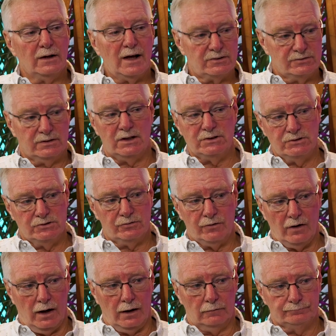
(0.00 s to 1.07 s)
classifications of
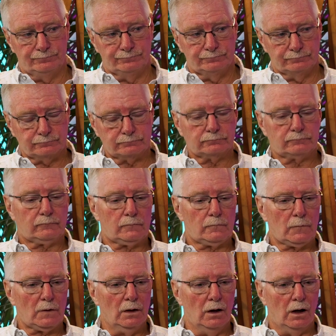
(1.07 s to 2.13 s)
fire
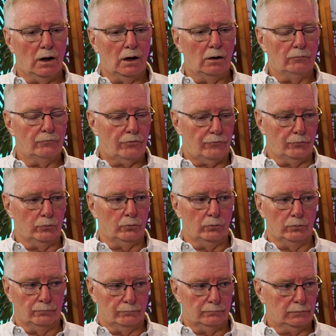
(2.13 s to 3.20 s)

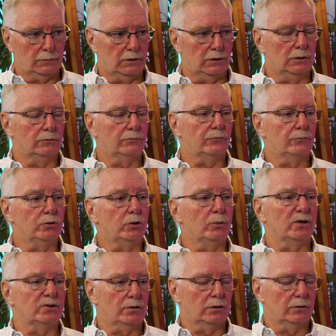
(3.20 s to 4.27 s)
through
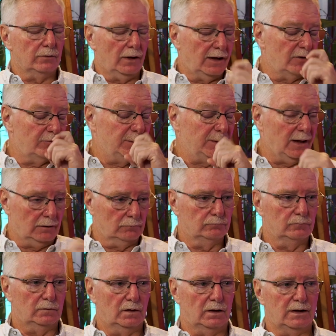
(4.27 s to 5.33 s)
US
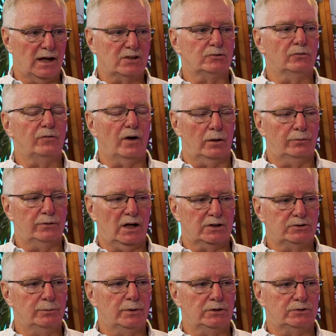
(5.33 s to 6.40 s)
NFPA, the National Fire
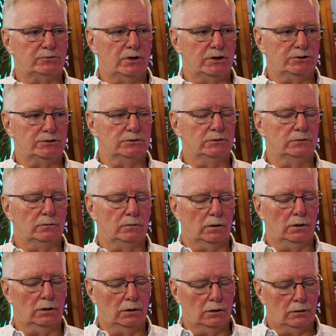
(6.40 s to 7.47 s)
Protection Administration,
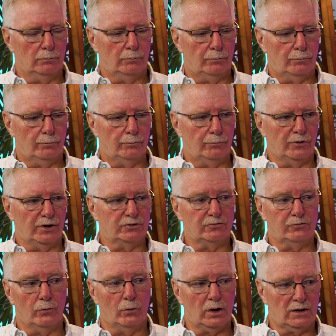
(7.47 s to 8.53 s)
brings
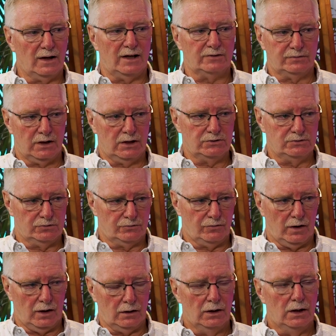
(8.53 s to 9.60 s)
4 classifications of
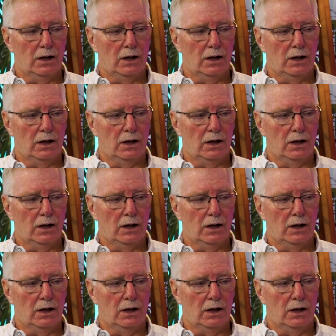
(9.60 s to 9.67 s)
fire: